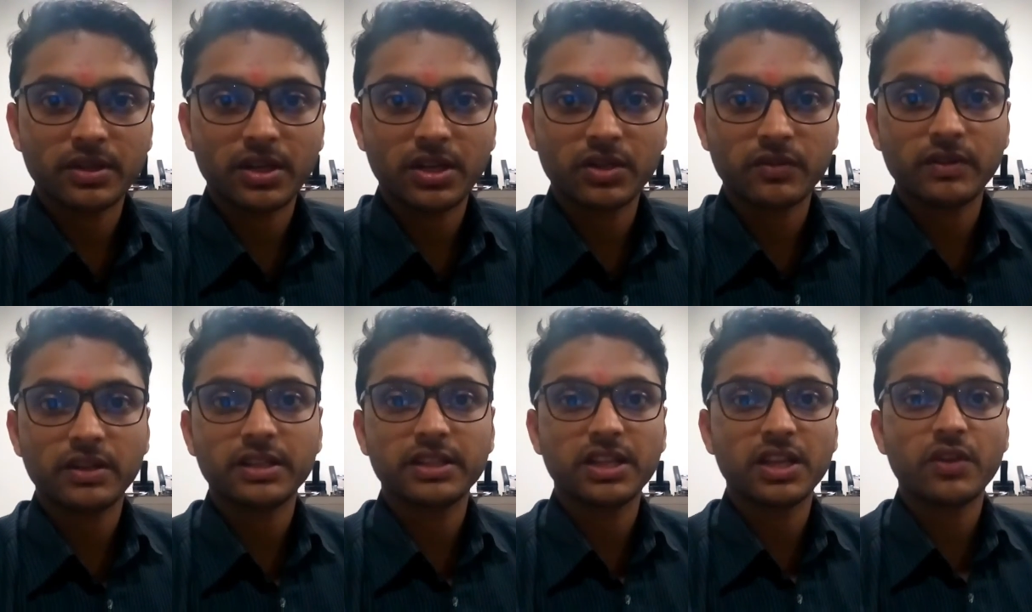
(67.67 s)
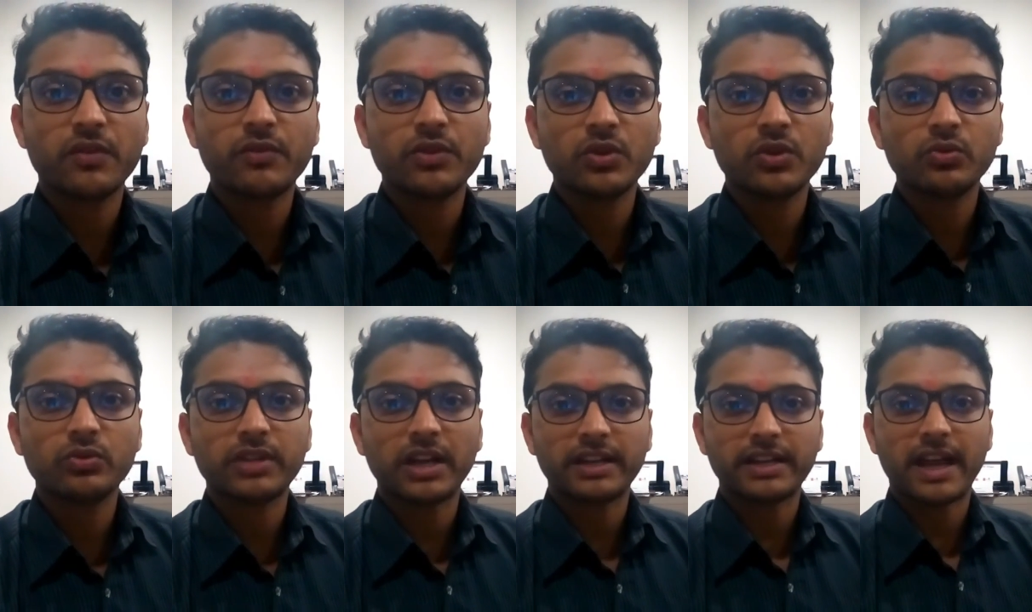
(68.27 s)
It will give
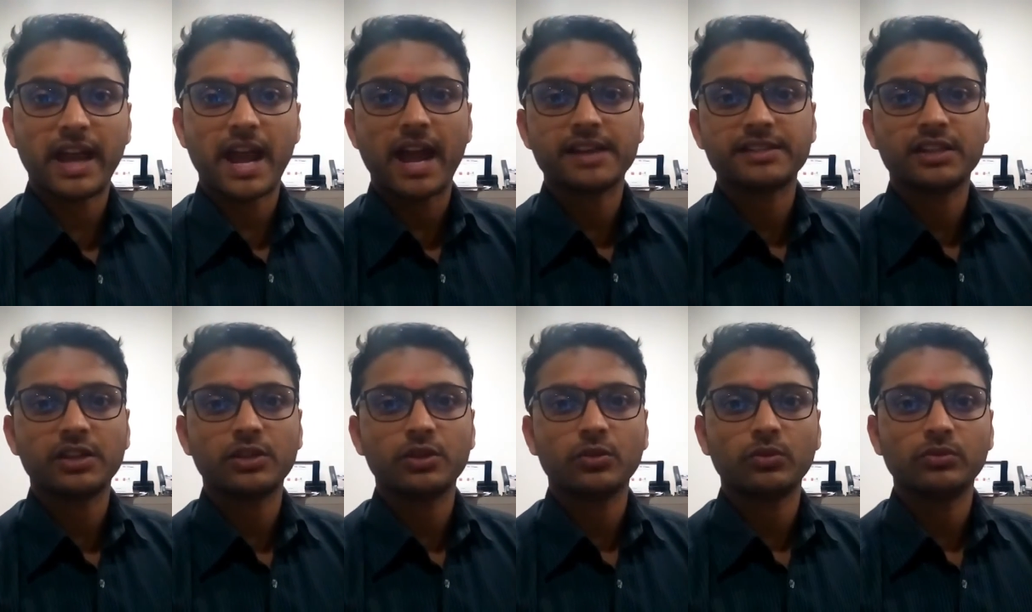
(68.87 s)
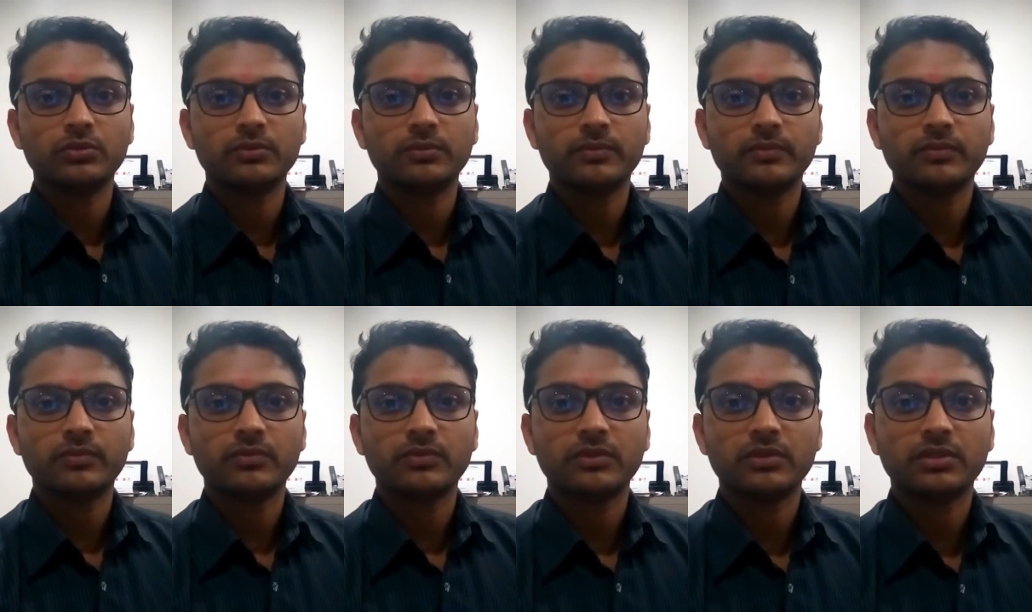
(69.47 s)
you that attitude
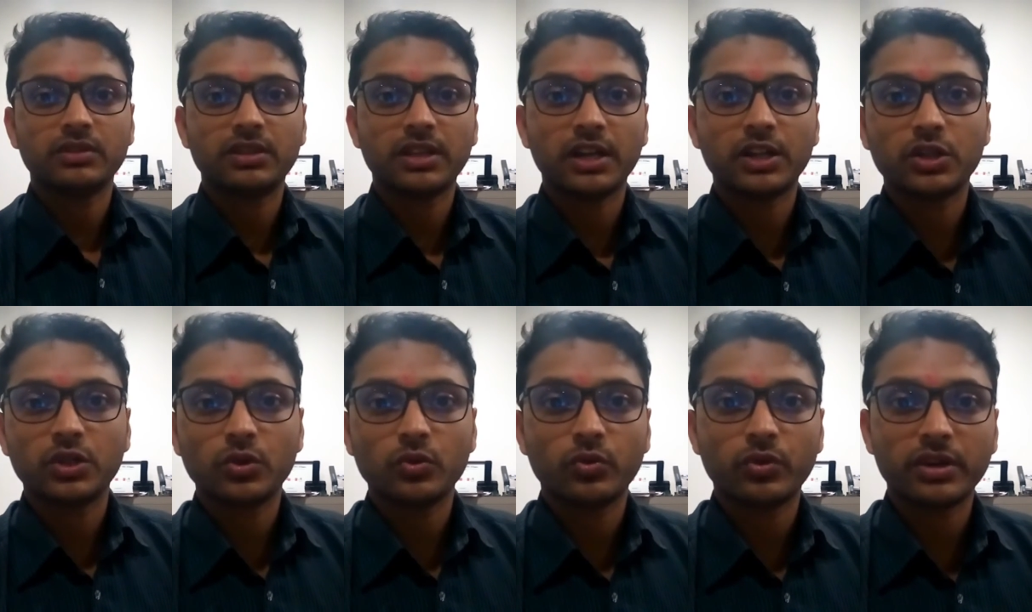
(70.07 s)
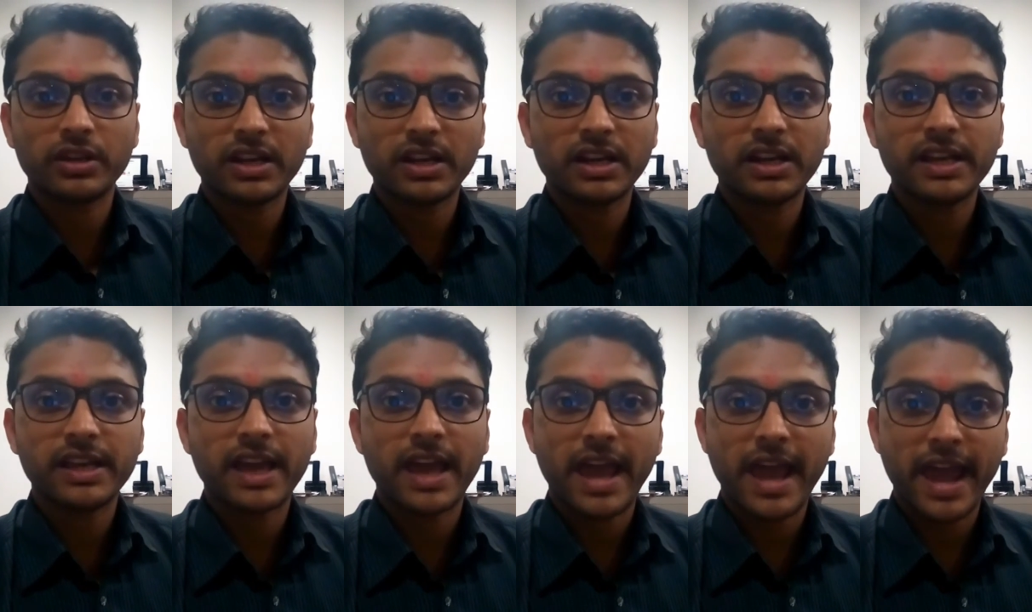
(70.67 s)
that you
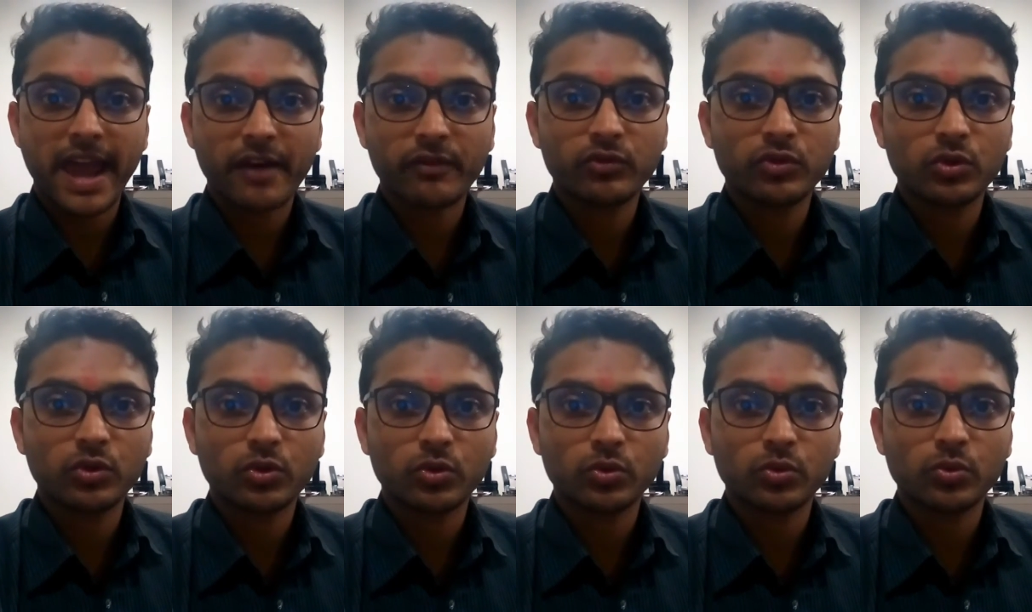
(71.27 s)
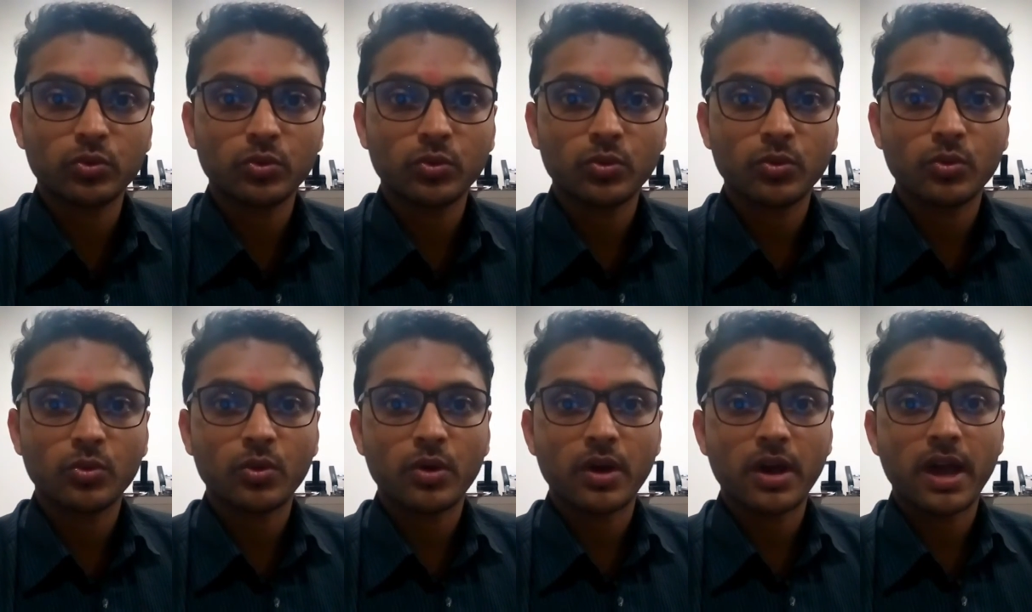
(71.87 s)
really have
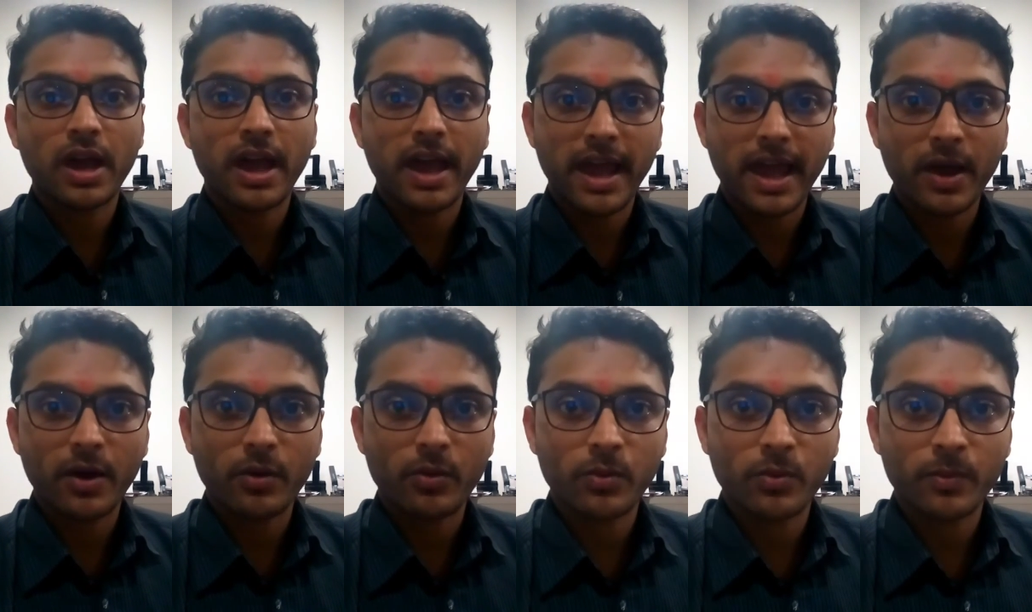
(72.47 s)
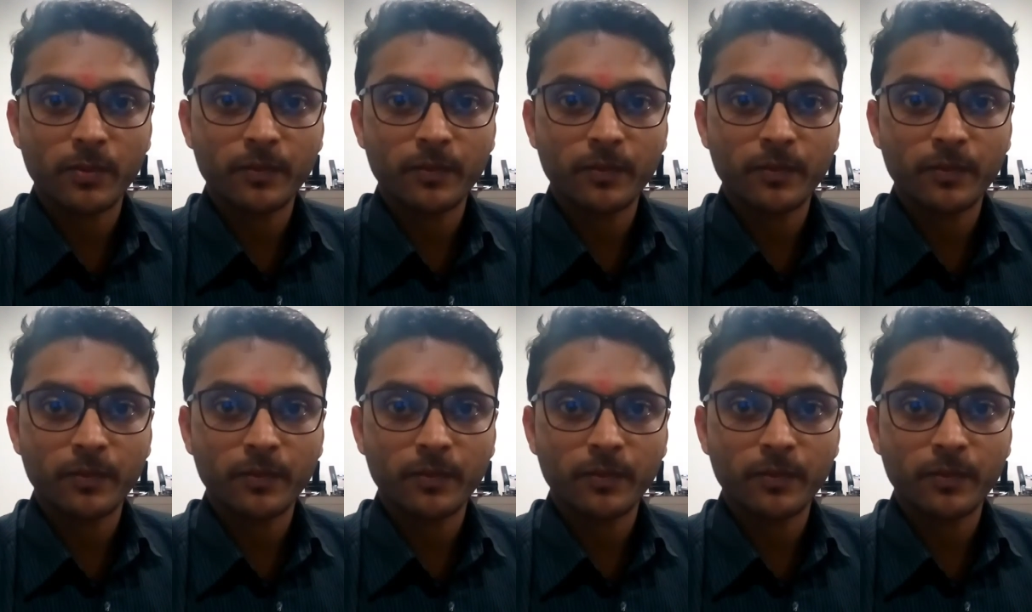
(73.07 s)
to have